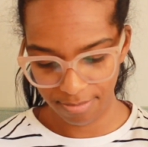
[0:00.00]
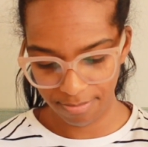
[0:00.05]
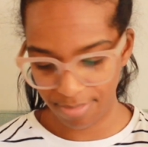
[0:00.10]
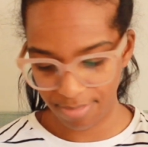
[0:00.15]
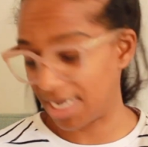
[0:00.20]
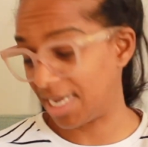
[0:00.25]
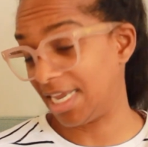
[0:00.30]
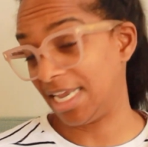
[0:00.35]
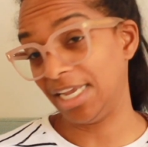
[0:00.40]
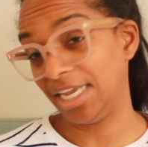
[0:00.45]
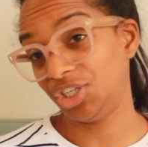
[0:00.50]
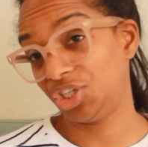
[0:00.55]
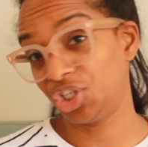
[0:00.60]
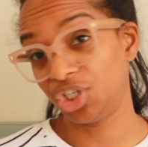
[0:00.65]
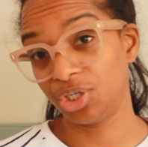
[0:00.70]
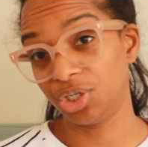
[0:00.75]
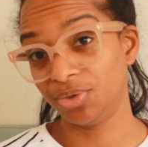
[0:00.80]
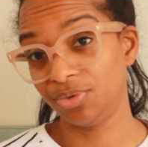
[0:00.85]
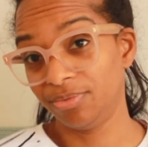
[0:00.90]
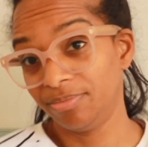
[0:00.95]
Baking
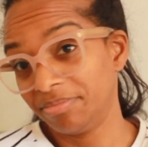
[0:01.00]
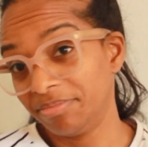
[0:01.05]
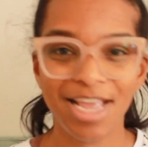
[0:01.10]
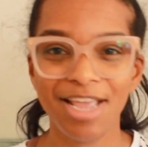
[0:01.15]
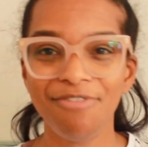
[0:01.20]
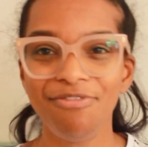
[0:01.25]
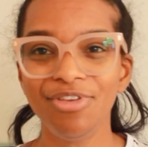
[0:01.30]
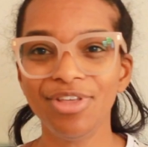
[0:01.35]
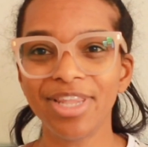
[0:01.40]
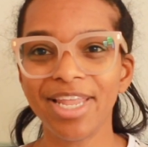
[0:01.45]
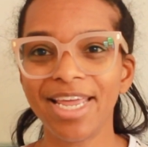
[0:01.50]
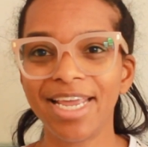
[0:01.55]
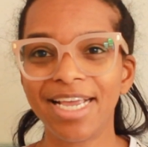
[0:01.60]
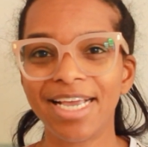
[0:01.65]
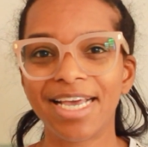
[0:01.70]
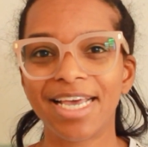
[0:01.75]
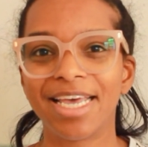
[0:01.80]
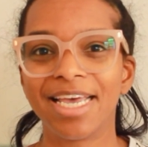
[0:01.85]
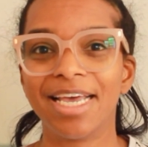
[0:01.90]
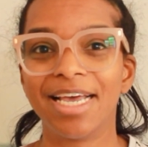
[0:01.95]
Show. If you
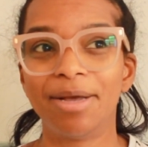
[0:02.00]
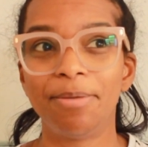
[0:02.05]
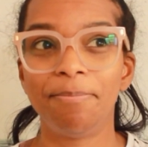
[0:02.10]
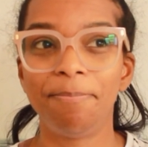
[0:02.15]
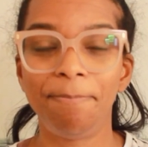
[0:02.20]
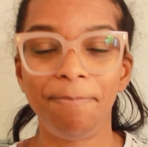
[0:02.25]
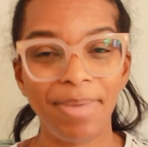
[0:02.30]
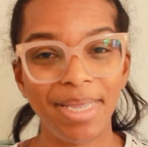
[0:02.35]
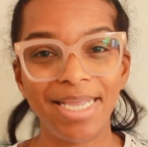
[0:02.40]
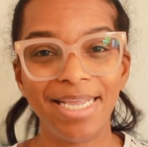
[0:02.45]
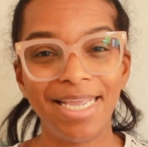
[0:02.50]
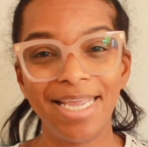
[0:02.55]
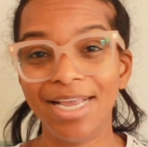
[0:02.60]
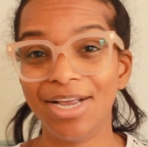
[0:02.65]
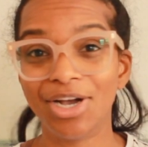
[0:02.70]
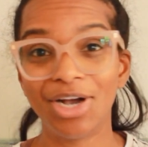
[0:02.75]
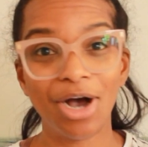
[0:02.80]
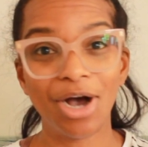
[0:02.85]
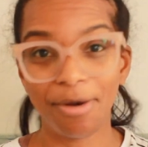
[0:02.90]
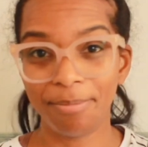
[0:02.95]
like
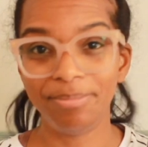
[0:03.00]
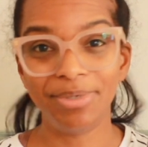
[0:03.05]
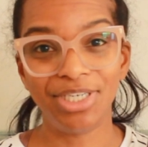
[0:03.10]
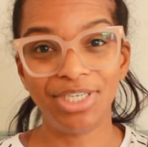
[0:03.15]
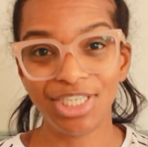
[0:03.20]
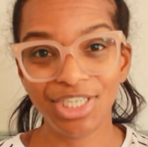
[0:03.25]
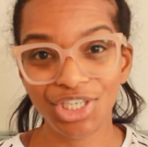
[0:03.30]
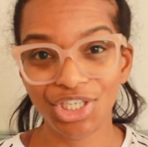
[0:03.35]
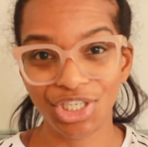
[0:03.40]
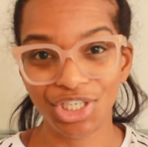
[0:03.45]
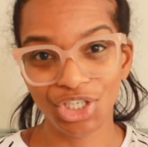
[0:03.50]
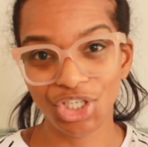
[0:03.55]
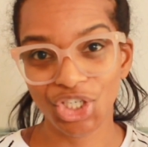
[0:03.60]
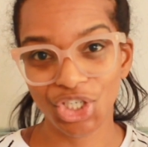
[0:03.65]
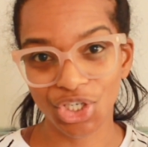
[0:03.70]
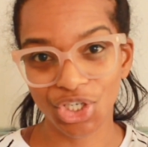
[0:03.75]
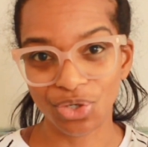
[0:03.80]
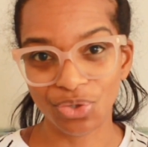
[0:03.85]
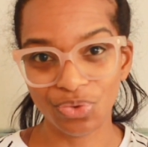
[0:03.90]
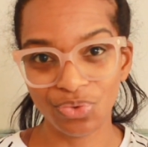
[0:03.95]
baking competition
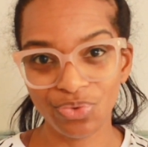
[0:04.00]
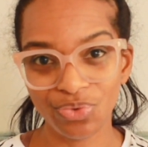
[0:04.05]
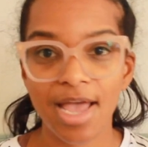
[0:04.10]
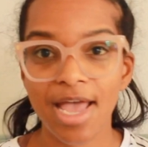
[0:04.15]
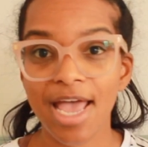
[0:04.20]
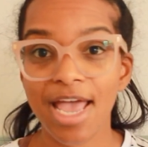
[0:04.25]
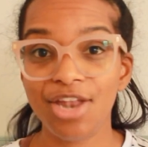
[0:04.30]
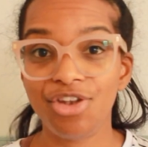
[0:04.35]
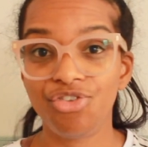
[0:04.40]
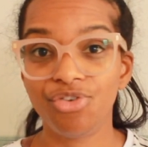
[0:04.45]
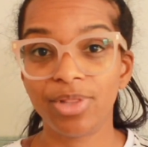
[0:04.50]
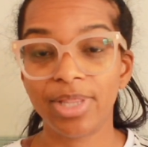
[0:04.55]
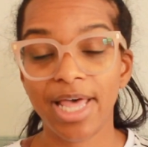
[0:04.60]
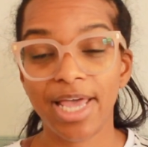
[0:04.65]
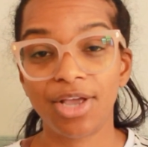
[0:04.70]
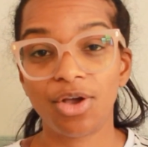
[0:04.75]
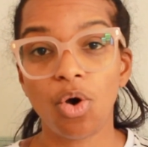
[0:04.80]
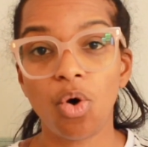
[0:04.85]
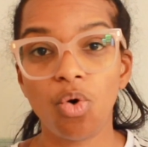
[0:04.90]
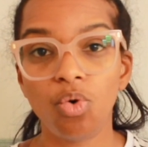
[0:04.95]
shows and you
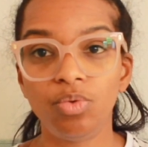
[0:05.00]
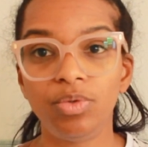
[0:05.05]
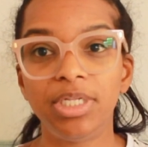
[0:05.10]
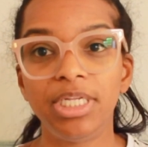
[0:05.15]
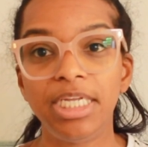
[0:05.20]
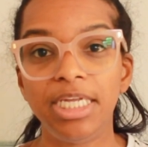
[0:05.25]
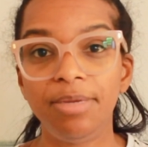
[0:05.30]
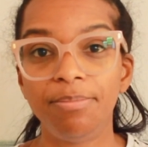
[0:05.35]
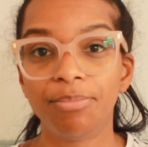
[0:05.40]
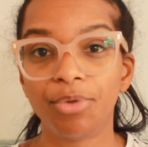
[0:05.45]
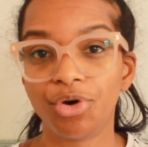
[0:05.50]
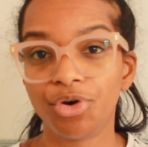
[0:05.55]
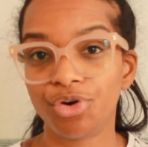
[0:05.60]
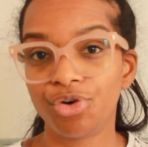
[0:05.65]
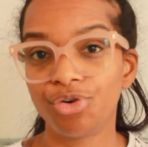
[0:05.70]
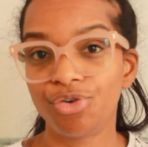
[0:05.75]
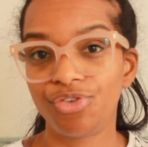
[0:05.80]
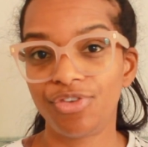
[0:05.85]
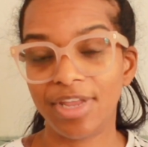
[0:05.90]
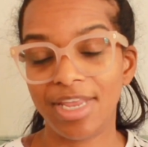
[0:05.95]
like only
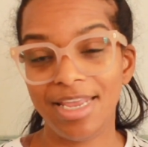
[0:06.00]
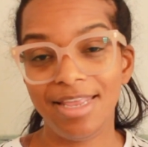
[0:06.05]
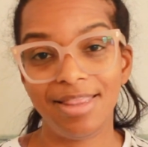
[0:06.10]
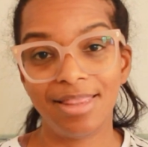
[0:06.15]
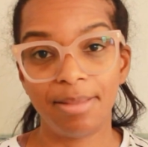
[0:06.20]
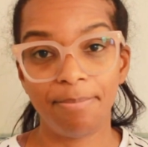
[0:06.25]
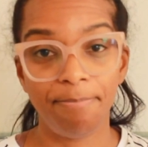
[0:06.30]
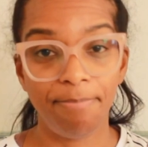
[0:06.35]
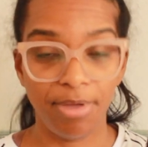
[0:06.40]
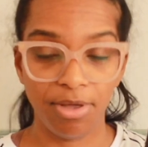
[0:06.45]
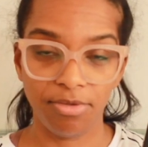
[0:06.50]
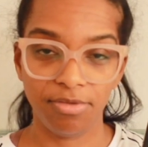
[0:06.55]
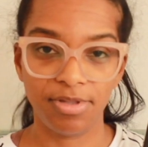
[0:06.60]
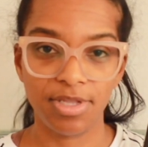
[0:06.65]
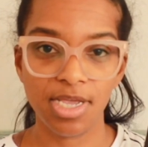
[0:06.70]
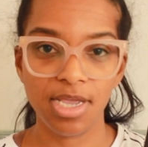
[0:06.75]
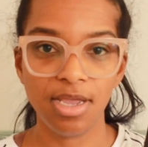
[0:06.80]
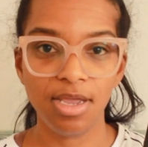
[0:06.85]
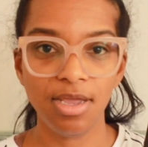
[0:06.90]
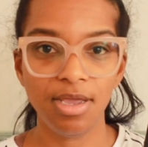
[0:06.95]
murders in the
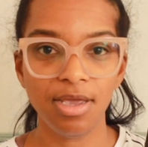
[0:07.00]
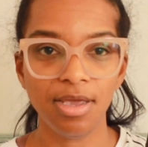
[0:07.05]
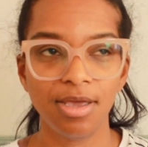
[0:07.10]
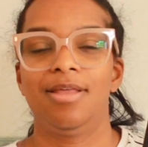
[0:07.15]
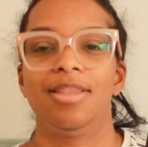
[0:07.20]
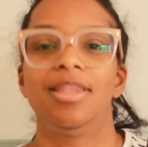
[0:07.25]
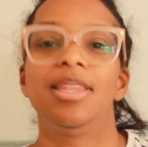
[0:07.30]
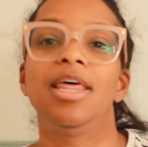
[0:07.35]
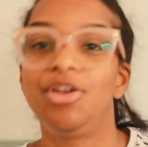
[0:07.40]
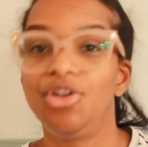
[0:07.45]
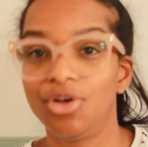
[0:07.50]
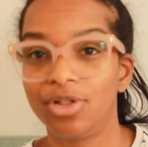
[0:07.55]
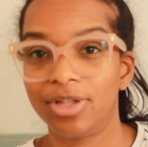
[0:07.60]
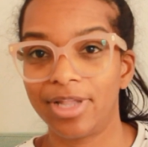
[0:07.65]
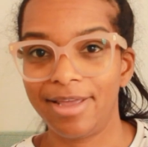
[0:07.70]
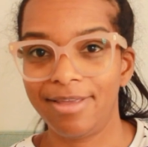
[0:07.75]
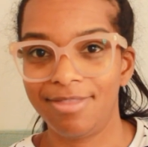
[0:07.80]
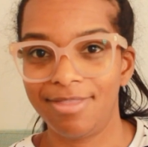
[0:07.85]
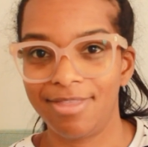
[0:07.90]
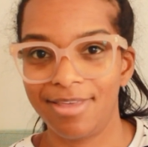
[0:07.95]
building, then you'll
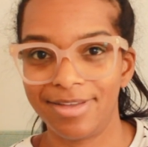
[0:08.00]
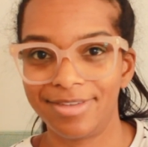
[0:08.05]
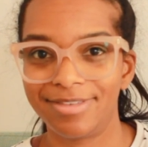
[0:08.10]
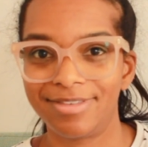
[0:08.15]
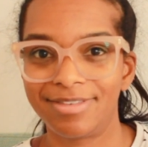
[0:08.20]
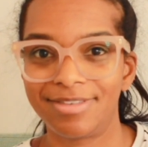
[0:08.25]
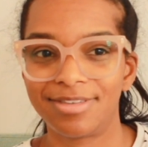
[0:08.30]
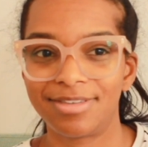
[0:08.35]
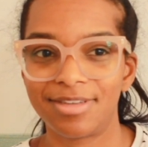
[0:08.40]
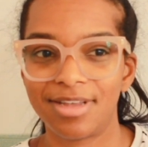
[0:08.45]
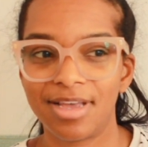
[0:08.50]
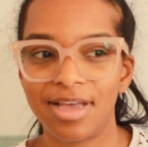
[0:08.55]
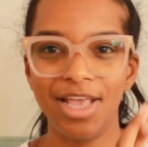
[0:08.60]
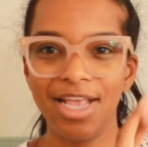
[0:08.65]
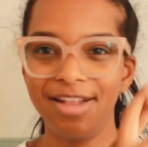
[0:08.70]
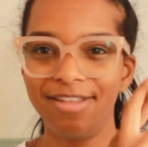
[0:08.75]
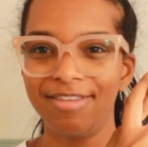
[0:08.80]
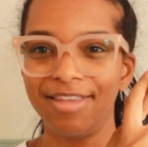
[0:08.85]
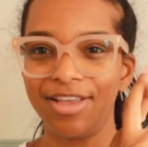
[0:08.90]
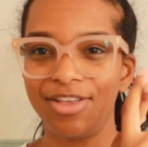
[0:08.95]
like this.
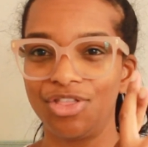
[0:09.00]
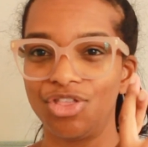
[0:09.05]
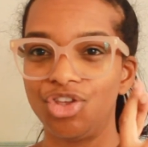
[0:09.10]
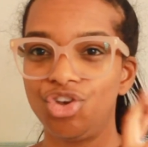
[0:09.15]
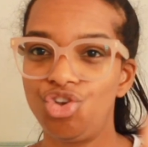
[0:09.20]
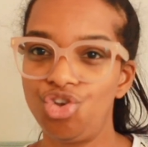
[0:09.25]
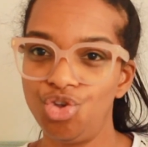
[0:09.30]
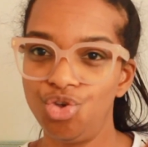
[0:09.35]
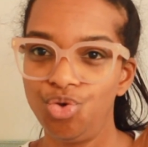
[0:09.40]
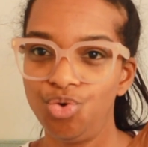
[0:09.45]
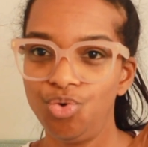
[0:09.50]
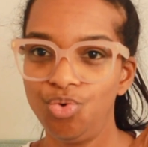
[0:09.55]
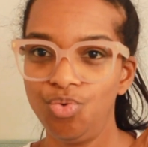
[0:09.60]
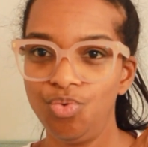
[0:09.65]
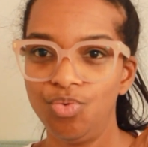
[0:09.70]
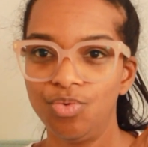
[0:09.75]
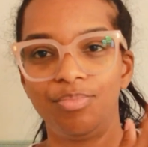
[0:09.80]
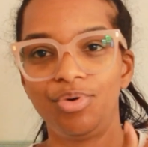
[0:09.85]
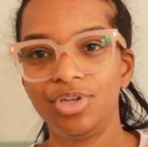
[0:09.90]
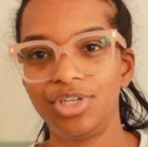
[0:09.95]
It's like the
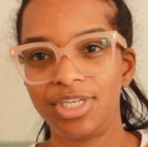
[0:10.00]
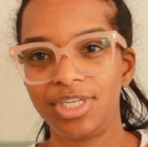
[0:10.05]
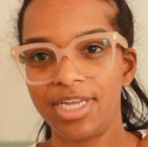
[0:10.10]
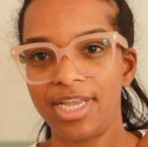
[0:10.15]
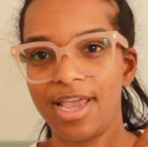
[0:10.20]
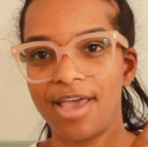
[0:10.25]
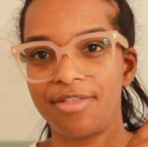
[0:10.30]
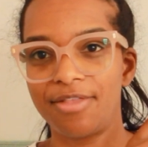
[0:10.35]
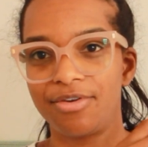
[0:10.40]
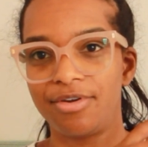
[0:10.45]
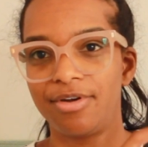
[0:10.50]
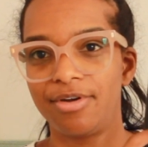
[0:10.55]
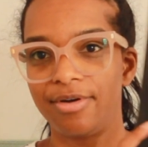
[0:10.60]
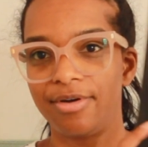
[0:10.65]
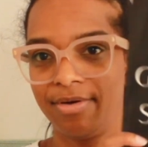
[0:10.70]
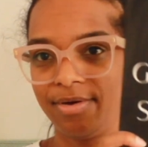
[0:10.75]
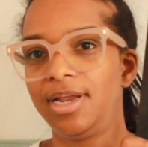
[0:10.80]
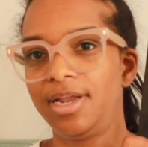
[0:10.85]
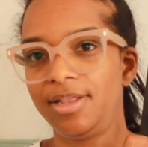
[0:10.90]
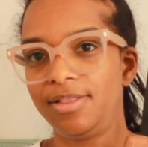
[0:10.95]
two put
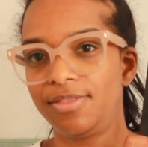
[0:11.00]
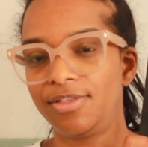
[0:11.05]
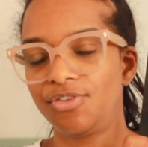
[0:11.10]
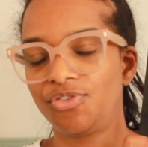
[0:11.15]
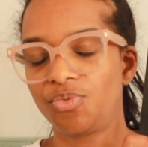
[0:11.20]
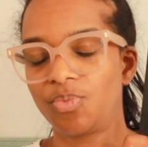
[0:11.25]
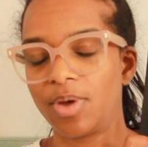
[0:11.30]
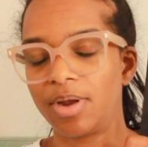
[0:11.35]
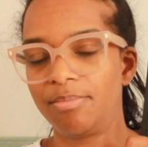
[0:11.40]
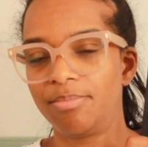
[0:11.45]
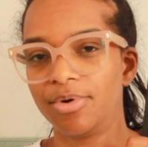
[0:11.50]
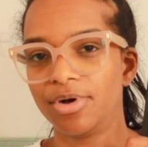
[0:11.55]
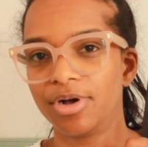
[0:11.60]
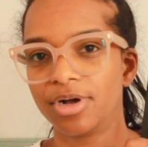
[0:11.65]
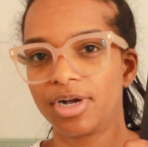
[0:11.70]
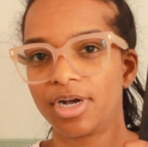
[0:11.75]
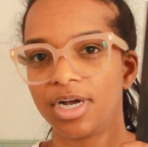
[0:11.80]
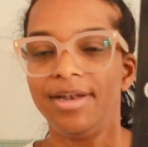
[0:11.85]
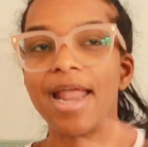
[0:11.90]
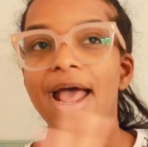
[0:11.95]
together in this one
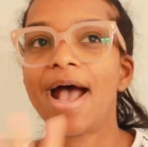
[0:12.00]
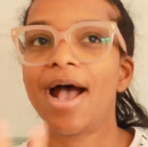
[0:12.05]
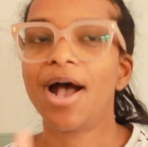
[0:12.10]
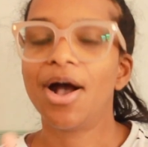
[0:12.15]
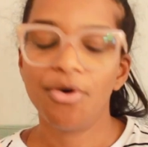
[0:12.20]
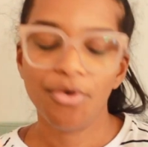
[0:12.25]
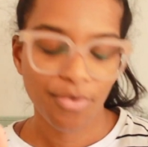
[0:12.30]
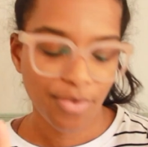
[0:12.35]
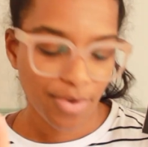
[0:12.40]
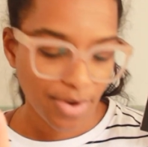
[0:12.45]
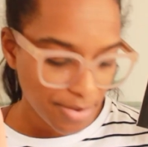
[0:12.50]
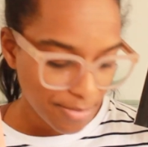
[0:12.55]
book. Now,